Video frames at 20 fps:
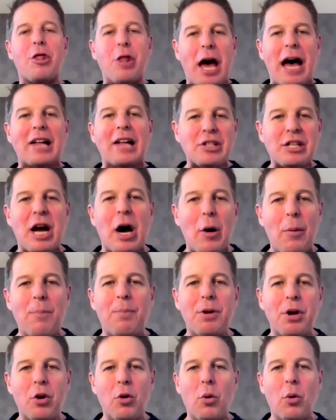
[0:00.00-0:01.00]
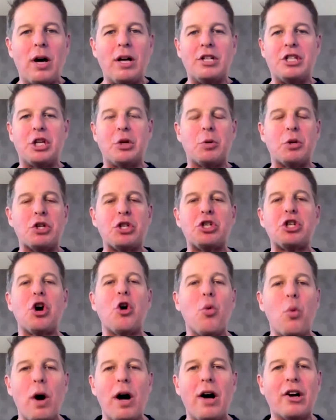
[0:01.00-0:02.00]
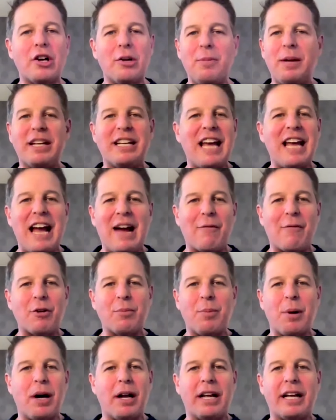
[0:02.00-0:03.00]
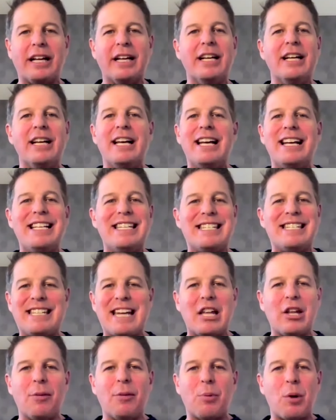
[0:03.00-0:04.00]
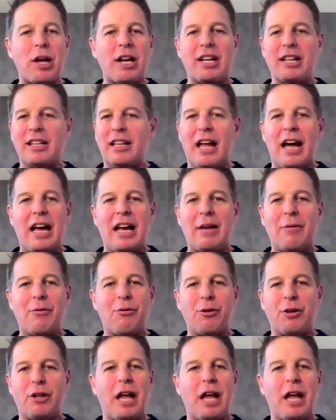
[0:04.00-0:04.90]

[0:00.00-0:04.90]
That's how Bill was. He was so welcoming to everybody and celebrated life